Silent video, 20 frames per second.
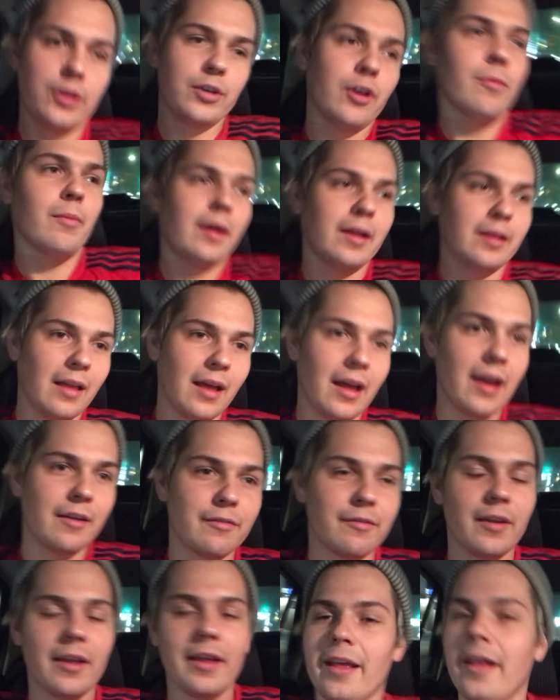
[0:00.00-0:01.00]
year of my life.
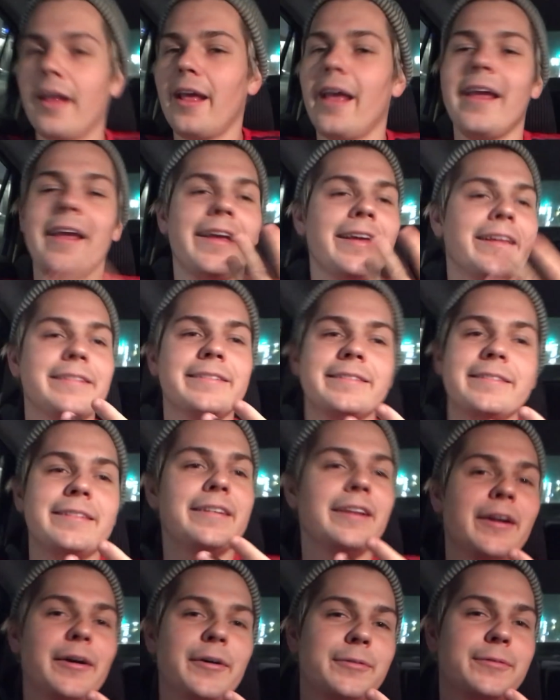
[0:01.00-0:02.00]
And,
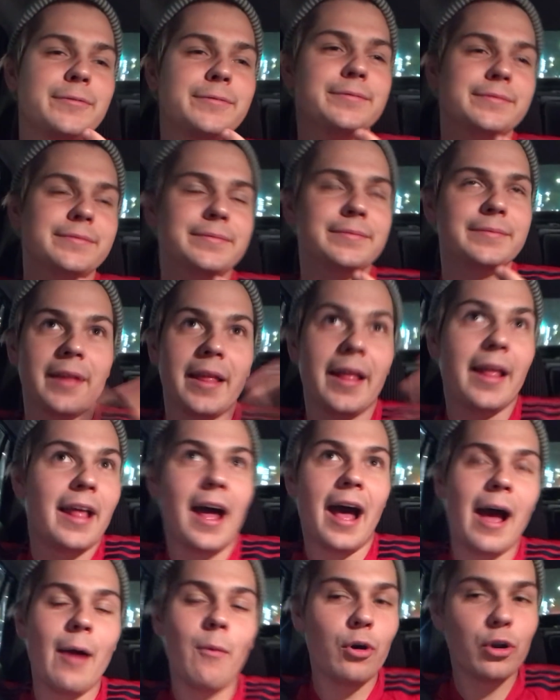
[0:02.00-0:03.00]
you know,
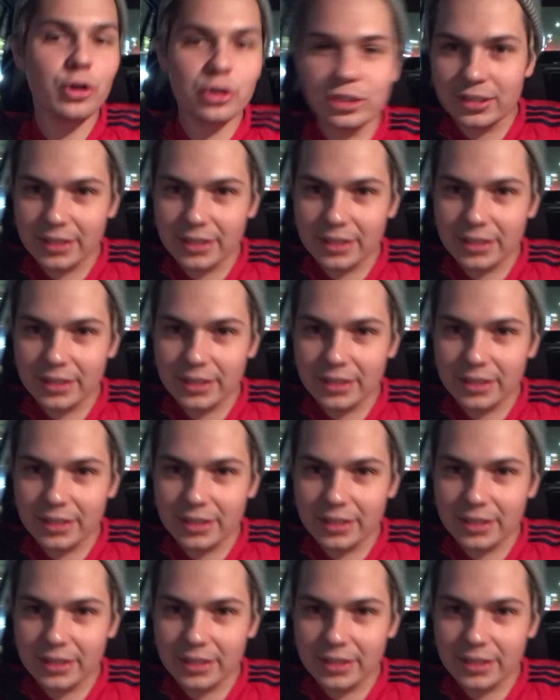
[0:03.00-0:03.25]
I wanted